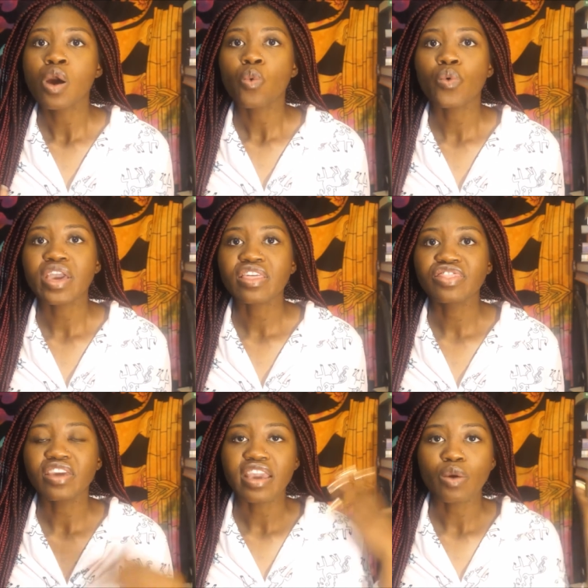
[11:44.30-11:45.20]

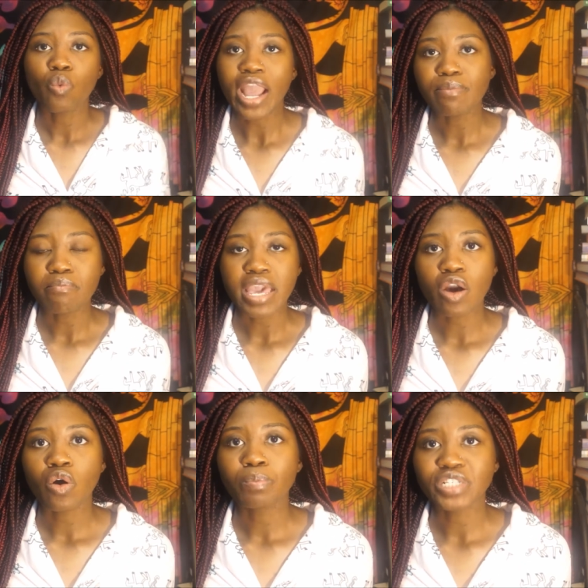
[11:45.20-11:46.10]
with a white
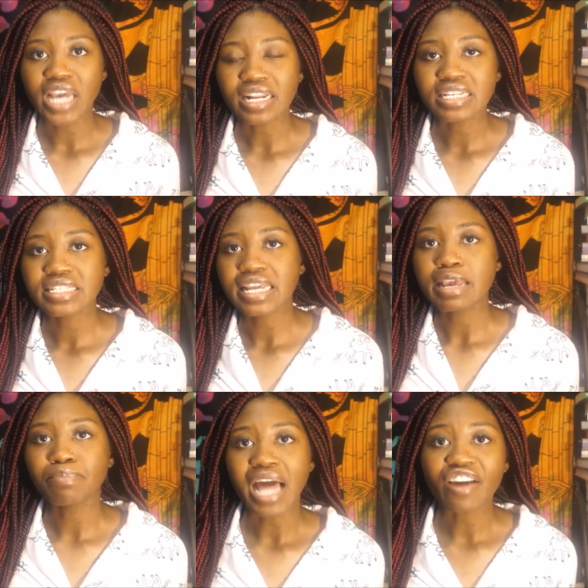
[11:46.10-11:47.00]
male protagonist and a
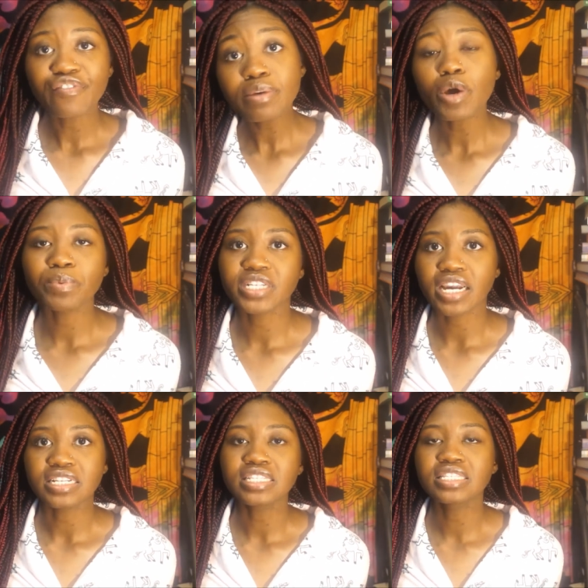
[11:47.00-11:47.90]
black female
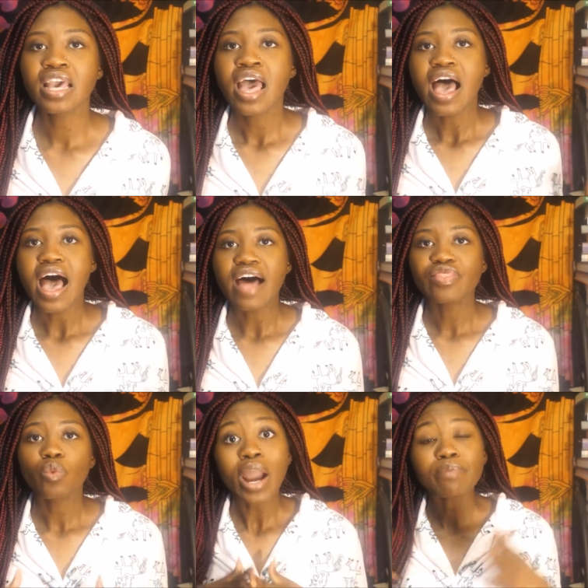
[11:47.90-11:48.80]
protagonist and
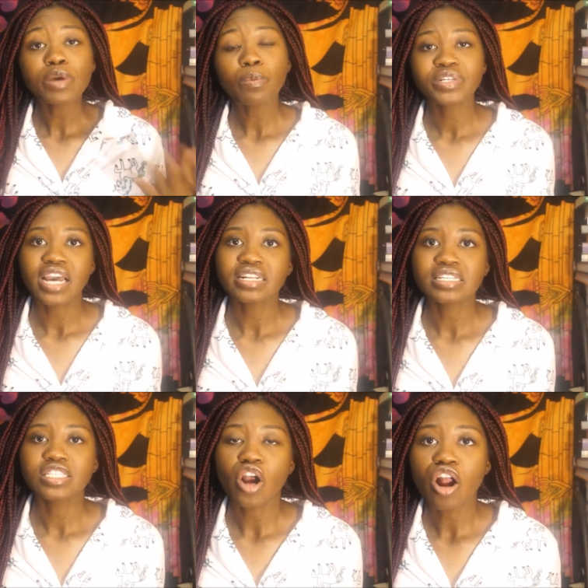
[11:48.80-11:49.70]
the white male
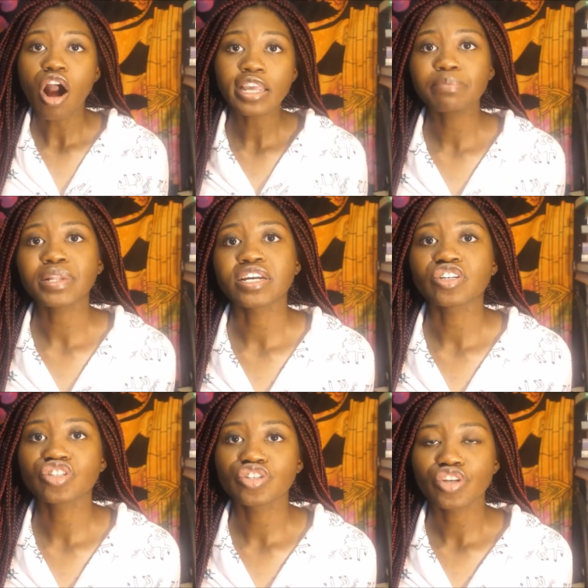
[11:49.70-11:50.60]
protagonists are hockey
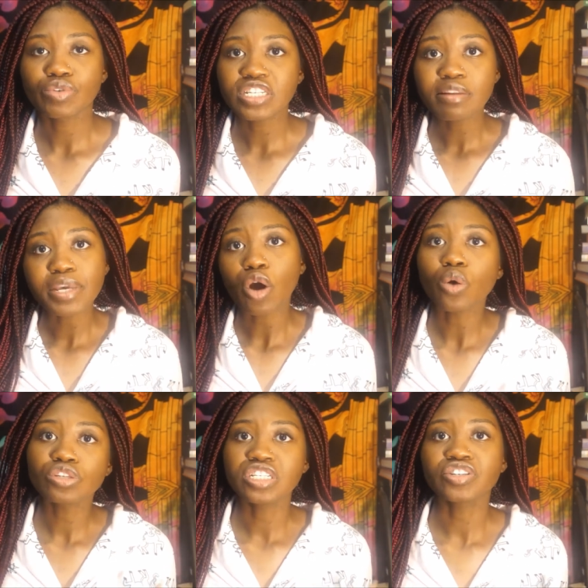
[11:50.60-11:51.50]
players so it's going to be a
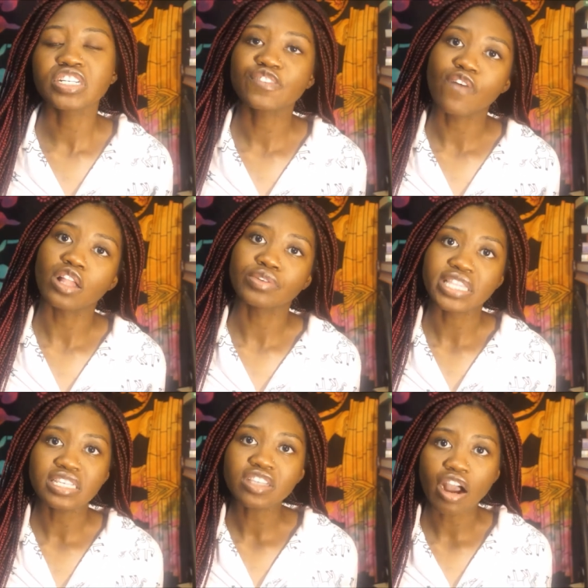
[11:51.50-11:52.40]
whole series following
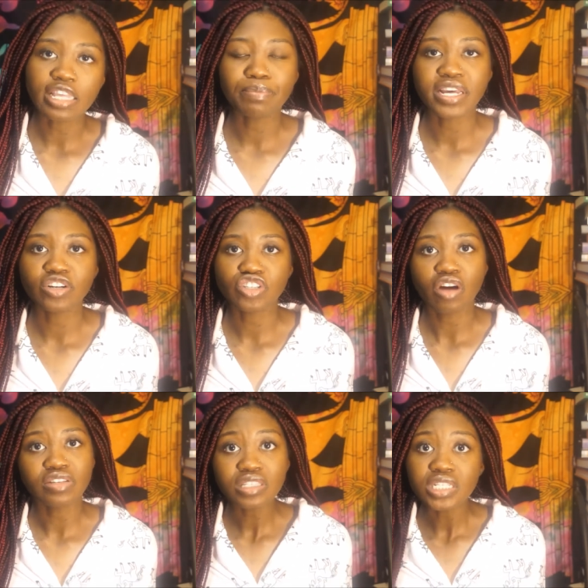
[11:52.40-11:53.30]
these hockey players
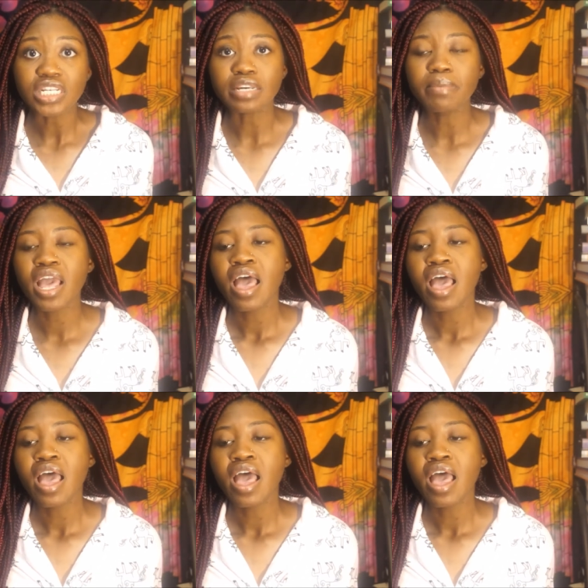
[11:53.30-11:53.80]
on this team